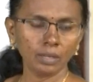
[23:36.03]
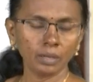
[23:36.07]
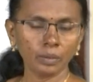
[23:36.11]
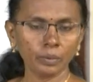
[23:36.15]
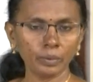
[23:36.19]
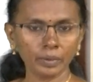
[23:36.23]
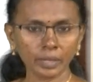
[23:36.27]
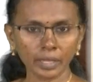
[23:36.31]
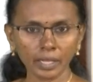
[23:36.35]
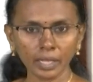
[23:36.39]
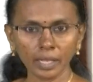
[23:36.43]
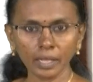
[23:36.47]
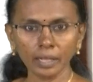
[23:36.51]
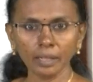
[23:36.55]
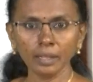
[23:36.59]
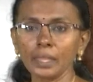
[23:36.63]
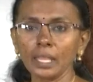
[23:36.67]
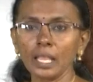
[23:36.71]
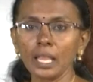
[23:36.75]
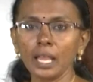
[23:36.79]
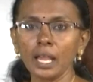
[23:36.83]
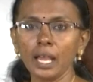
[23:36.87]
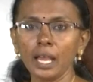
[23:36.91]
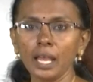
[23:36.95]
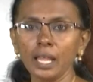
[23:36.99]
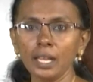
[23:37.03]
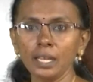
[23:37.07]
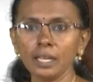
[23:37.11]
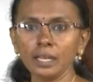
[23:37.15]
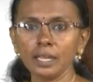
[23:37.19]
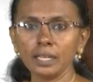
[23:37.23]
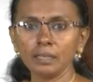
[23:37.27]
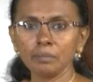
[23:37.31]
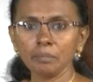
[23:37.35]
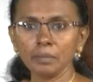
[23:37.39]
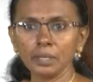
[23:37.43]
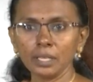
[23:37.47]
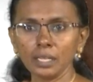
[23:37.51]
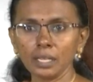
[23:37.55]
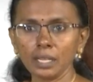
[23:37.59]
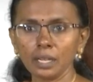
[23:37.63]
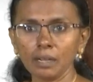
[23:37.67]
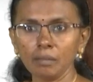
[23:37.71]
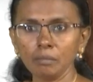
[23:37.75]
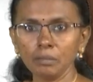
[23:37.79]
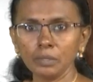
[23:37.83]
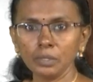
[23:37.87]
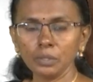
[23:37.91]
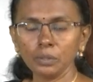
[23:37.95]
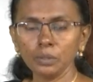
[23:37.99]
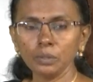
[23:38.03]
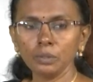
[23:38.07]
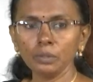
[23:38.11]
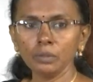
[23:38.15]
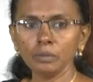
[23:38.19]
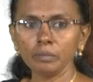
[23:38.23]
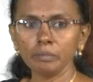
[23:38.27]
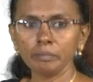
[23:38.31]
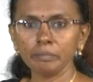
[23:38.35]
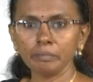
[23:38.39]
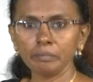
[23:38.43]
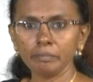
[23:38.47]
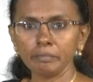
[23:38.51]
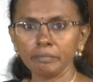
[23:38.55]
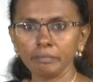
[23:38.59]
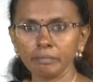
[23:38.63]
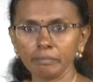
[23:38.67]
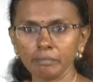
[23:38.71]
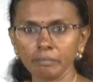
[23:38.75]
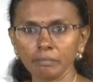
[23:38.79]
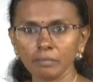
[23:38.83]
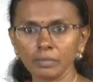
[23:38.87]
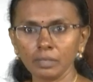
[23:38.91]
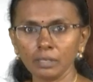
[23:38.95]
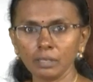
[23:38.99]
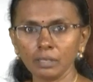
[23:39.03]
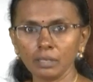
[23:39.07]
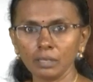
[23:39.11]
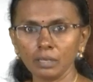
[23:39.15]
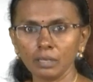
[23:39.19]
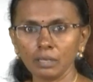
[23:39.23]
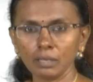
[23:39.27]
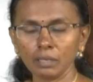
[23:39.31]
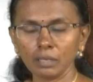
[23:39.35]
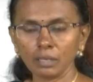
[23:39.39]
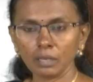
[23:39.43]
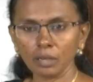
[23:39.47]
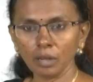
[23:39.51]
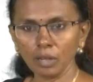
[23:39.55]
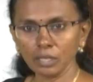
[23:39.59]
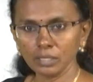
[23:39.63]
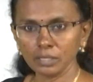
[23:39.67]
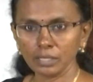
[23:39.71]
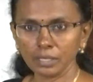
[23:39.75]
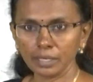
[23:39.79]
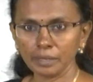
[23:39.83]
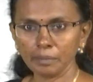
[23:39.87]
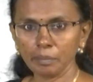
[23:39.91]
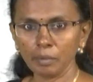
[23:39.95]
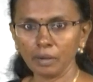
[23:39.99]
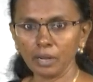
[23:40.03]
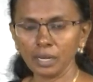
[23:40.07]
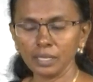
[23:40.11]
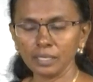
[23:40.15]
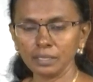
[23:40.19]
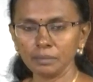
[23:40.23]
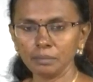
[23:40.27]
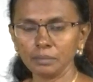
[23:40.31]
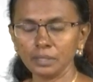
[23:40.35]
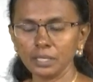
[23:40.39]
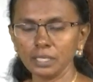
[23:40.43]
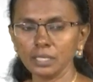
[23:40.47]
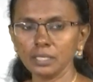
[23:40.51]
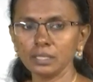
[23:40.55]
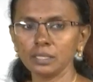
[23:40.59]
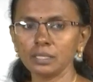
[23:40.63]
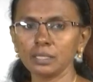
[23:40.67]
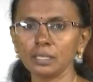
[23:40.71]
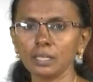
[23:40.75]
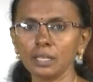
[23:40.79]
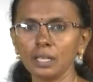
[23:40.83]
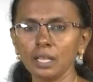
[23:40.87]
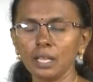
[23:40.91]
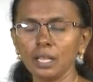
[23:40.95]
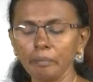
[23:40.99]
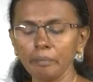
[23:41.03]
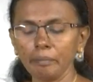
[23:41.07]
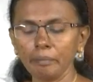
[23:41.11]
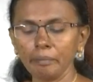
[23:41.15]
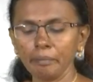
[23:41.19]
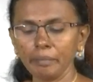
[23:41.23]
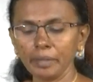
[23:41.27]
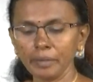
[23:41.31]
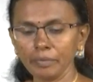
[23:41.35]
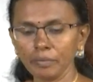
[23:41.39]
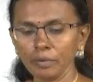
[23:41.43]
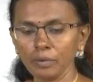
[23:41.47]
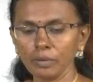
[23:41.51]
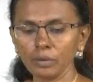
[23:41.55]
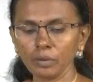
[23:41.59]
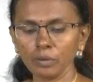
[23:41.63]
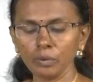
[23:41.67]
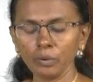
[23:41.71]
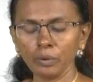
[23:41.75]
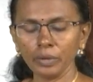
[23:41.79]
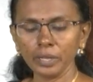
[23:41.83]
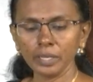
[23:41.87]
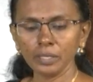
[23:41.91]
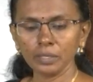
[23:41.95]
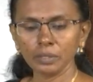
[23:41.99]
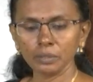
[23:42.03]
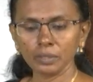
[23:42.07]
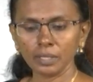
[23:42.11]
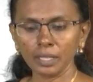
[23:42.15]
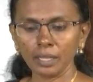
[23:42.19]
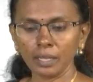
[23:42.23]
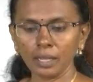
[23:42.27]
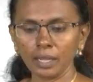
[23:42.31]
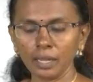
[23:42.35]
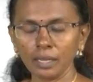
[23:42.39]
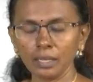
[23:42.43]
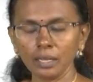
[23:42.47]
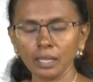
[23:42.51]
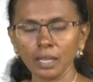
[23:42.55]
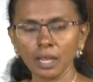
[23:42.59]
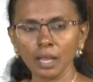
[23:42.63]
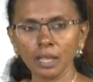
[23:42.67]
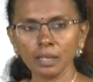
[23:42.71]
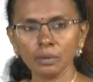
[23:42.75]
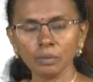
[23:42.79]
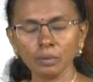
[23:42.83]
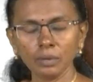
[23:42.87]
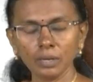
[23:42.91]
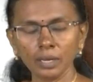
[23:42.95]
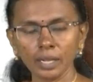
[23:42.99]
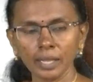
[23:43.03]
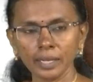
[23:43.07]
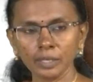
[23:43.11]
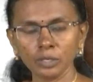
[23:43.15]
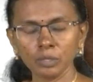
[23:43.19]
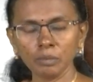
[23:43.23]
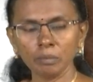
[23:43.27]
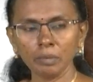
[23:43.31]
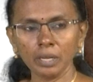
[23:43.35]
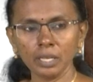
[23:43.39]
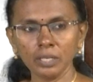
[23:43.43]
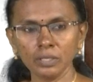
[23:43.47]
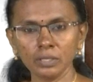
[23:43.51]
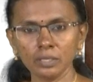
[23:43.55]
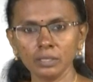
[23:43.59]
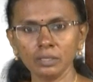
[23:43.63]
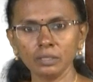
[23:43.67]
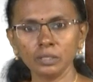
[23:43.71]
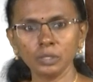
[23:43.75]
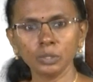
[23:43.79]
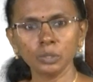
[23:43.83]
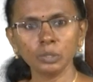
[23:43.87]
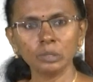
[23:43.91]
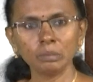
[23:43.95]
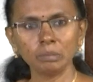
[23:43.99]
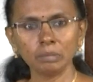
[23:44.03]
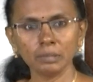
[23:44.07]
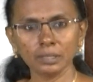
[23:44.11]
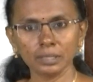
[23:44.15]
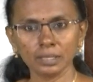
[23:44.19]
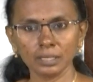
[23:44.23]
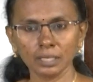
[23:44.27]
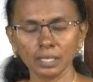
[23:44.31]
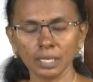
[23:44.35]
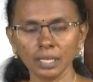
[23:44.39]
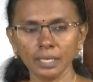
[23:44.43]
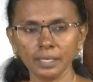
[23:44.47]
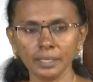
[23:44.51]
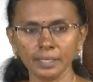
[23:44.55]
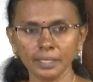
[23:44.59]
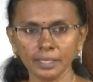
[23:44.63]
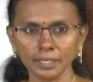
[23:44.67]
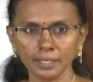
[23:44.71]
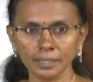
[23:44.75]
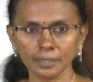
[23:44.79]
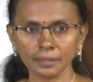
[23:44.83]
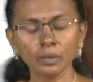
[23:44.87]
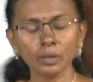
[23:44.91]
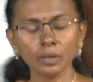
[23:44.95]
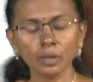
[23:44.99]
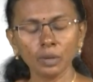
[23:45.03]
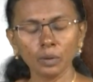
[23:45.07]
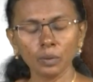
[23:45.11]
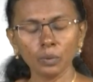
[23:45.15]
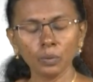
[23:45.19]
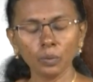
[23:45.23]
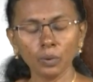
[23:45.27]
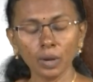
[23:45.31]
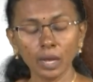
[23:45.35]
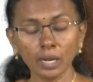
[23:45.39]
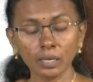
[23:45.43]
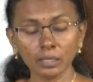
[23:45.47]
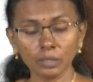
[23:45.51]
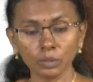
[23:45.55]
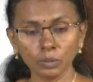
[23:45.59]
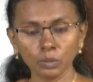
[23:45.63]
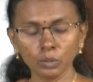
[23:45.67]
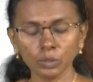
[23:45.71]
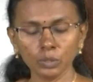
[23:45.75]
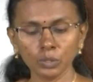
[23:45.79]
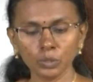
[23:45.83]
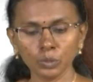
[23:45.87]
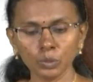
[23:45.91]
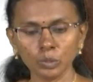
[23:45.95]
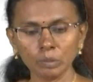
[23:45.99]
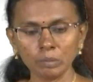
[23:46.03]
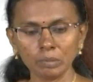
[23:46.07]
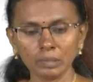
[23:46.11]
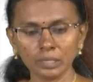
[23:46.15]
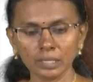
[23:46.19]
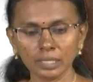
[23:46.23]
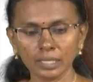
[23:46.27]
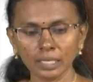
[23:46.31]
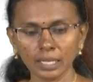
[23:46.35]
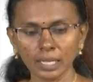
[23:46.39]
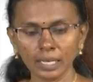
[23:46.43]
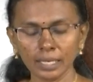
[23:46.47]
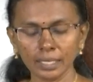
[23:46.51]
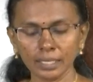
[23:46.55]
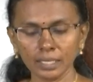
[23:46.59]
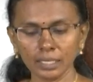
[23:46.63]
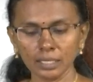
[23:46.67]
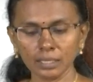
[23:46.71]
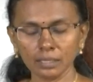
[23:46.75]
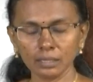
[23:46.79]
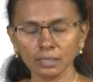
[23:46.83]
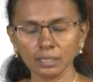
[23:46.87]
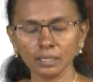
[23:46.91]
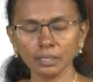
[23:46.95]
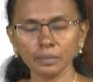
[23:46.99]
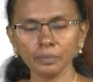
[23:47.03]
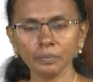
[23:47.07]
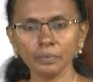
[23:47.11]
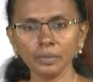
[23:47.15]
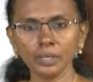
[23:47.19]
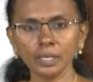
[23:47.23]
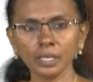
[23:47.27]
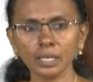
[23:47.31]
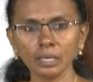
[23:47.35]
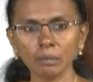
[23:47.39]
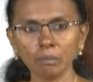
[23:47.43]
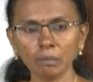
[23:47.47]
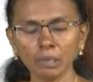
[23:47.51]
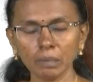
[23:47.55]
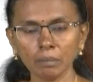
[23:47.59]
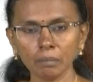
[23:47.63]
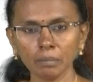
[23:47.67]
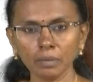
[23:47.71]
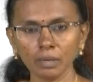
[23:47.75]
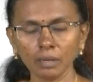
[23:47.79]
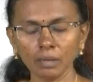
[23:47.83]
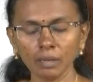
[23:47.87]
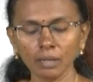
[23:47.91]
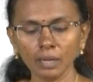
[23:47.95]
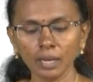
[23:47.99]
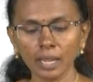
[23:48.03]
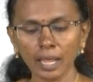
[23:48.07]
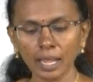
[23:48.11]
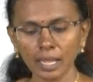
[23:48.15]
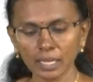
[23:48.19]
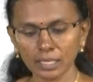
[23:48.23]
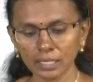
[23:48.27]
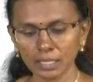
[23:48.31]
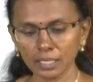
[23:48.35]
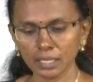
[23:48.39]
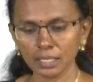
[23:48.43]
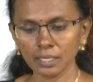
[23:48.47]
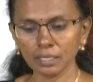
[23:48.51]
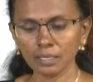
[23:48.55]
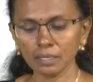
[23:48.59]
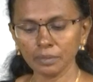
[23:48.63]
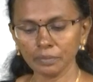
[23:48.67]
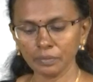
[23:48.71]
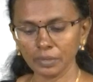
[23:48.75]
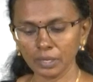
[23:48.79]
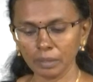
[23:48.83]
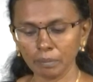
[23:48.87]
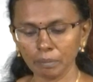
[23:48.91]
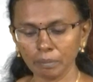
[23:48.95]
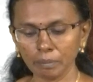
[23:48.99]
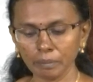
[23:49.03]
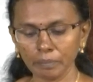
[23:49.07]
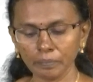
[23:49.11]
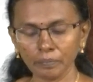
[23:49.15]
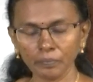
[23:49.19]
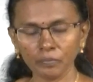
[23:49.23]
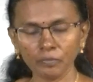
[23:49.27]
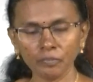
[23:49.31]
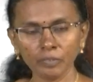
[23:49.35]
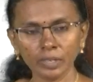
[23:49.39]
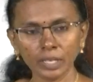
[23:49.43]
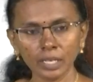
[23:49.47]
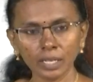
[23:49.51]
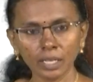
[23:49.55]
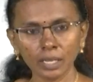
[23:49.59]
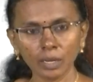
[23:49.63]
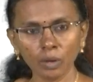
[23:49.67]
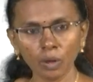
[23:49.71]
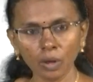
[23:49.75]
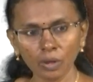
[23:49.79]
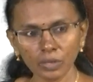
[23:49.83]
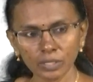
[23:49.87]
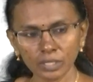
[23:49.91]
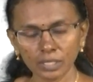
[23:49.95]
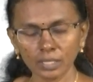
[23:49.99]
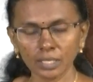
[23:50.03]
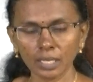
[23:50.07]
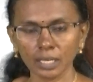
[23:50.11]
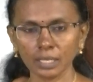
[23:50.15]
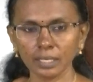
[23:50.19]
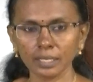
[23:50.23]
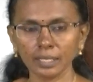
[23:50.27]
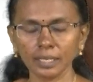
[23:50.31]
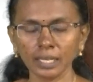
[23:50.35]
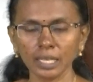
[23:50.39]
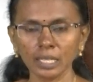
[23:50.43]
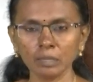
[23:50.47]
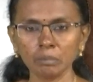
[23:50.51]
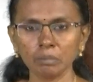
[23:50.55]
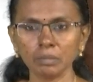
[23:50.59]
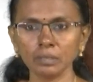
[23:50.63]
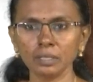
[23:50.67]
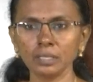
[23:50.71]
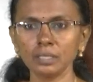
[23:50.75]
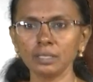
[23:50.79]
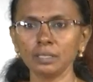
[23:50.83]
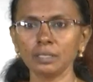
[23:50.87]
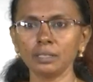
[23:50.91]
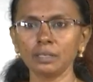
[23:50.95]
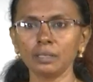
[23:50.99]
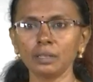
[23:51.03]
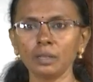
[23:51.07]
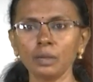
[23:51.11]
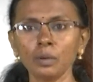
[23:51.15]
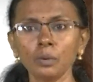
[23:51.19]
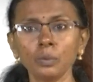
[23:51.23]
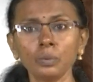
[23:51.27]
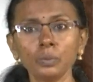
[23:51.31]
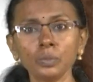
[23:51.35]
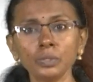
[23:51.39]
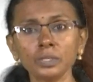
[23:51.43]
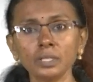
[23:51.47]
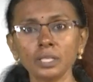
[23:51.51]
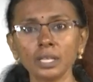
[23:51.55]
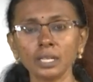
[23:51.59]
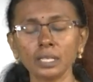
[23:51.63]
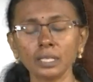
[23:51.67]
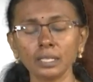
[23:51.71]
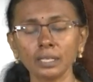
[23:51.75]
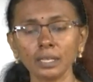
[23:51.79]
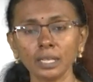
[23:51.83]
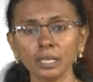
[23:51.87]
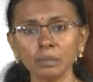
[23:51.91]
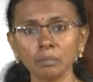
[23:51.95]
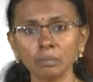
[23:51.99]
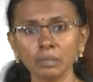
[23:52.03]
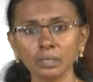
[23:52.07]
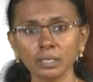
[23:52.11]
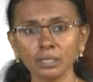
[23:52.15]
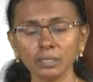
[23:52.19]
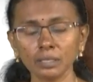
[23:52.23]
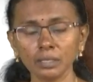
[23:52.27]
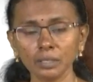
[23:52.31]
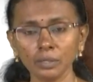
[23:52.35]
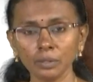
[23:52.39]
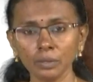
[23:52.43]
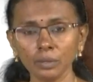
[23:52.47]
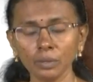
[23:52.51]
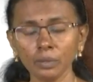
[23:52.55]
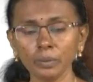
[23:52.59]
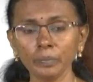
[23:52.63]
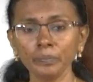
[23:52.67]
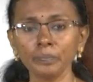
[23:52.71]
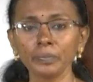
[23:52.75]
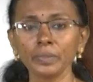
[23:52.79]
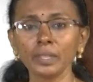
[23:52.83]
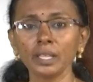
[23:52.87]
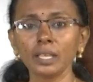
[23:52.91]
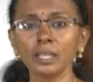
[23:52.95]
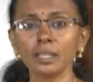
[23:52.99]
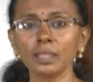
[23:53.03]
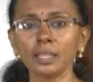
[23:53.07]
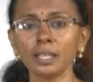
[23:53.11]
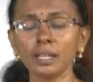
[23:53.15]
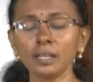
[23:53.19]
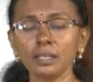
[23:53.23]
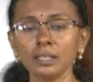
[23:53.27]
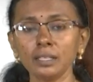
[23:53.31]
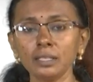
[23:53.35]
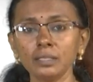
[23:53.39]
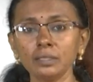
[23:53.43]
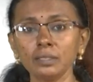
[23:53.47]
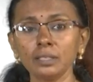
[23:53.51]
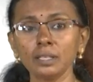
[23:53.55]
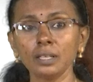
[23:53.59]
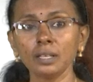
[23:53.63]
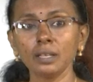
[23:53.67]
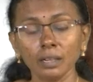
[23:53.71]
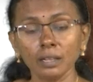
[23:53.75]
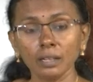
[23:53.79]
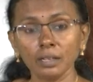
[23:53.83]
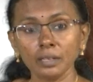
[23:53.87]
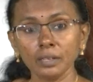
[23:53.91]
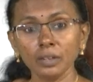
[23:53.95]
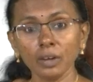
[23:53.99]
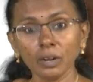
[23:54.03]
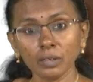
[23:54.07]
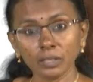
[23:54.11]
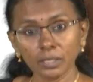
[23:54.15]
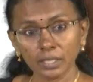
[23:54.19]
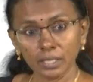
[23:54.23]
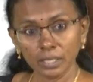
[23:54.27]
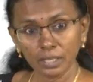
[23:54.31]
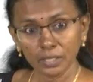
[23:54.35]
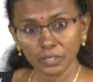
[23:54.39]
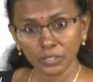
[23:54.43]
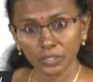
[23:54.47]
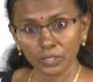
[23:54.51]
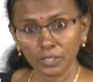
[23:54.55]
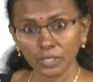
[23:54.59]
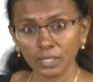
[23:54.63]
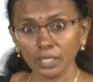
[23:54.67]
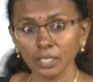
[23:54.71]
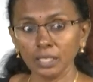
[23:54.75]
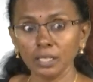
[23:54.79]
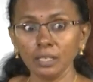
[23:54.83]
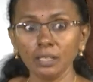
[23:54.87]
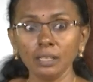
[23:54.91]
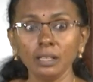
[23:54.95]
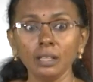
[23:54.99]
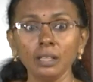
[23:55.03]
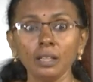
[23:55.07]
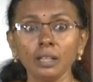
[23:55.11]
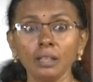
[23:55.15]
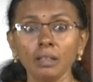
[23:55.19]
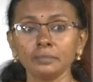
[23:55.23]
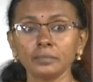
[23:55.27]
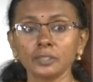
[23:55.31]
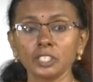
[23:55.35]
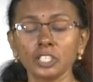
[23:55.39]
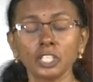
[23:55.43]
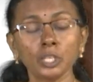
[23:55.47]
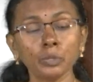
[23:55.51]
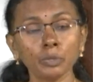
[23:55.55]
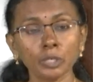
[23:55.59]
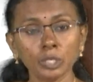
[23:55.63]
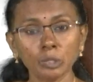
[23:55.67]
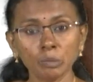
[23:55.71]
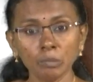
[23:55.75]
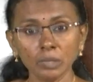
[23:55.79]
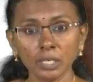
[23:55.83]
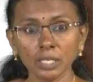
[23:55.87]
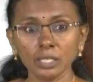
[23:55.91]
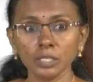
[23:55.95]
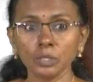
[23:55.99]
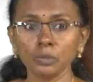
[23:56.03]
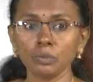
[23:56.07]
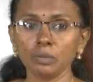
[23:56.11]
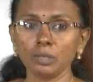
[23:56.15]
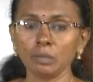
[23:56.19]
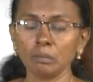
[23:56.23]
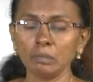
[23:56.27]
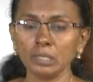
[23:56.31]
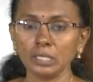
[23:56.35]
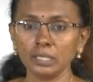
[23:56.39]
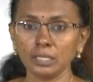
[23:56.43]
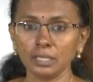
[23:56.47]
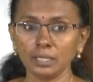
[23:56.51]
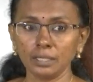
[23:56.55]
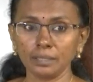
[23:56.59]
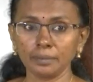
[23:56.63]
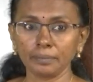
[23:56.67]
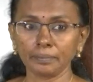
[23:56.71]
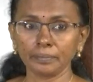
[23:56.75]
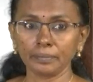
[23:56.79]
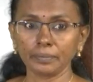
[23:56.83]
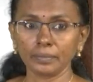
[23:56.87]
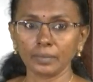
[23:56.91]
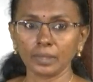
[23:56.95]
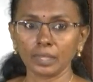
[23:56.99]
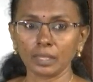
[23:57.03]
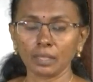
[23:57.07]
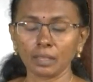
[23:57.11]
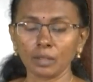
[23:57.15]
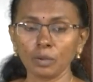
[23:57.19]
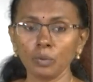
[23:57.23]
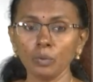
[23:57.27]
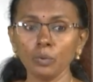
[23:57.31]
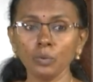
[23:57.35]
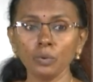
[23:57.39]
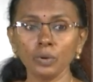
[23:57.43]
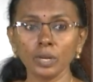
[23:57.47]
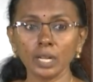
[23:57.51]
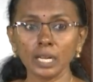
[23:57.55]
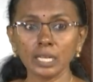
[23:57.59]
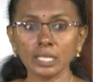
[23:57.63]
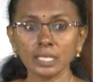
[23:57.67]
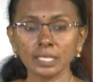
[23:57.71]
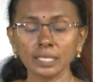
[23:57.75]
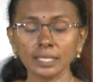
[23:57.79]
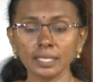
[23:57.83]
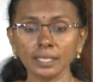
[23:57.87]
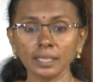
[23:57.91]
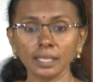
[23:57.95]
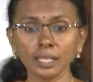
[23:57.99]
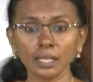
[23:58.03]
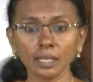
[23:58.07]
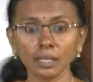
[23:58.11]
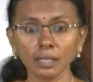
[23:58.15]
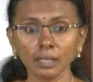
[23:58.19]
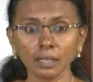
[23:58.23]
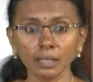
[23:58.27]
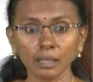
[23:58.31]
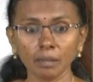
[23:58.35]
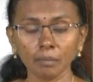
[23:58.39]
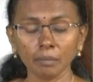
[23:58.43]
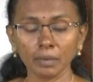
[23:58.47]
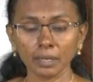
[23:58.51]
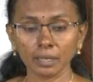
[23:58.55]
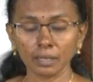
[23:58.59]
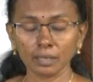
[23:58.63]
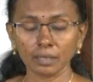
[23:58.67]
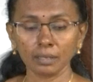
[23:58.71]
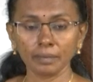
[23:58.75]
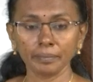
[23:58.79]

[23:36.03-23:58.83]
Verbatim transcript: Okay and let me come to uh, glossary part of this. Before going to that, I would like to mention two personalities. Who are those two personalities? See, we remember last year we, we lost that great person. Who is that great person you know? That is Dr. Sri Shivakumara Swamiji who runs Siddaganga Mutt.